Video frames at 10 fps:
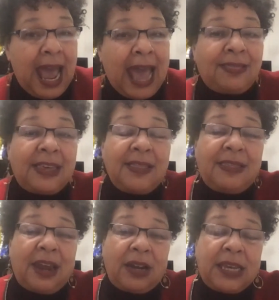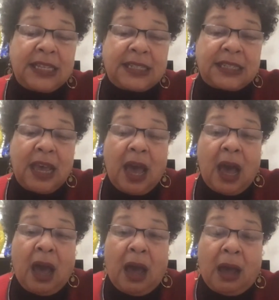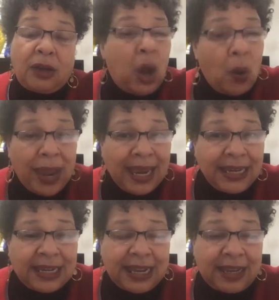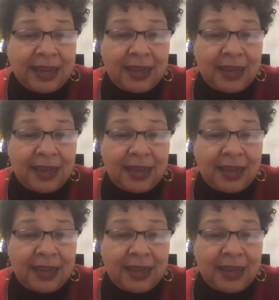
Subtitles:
And then there is no ending.